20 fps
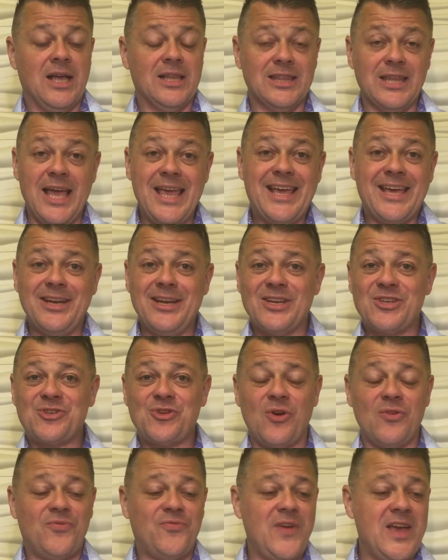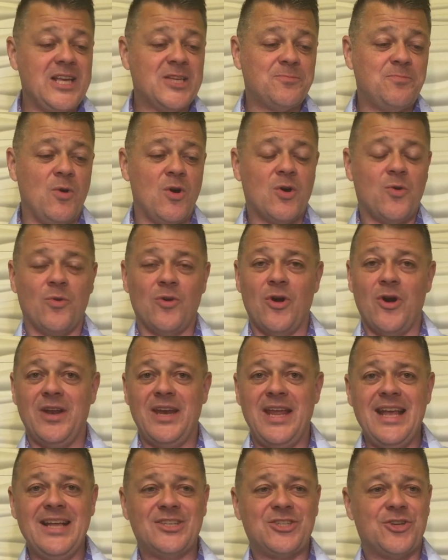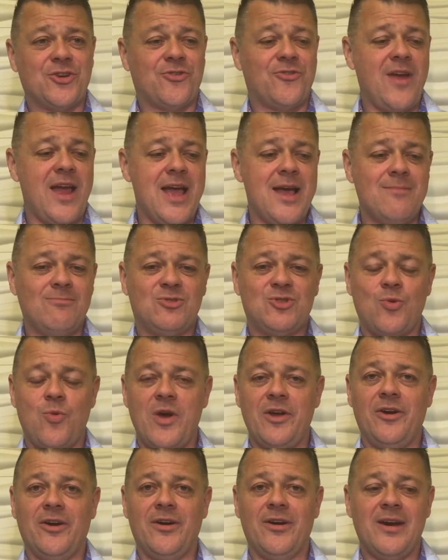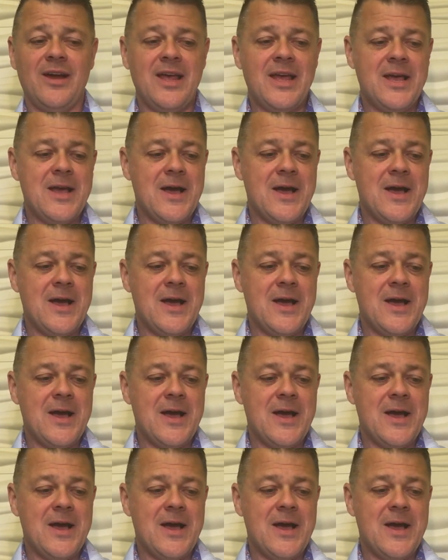liking us on Facebook, we're on Instagram, Twitter,